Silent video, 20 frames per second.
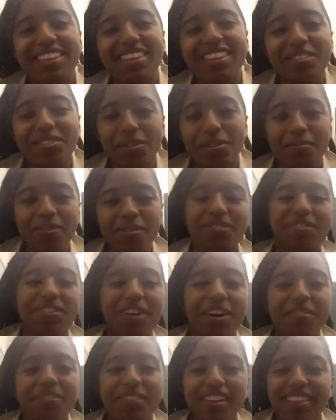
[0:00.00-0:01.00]
you so much for
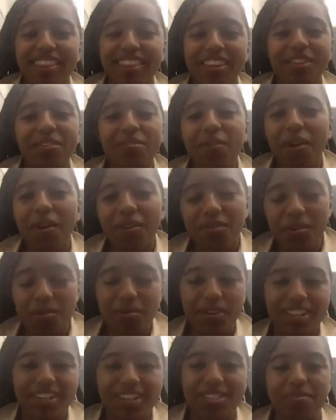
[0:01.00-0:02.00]
coming. Thank you all for
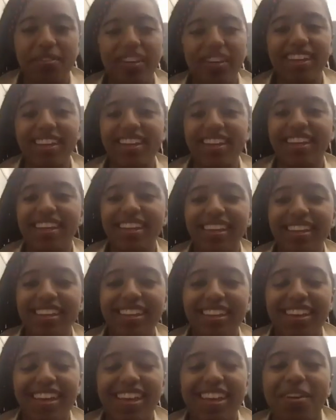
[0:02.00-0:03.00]
participating,
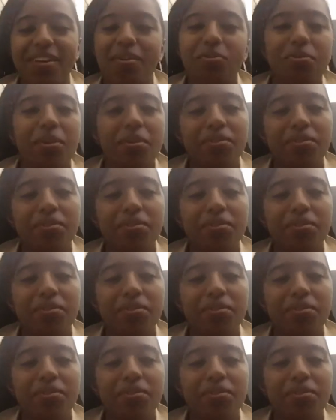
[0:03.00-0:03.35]
and I hope you have a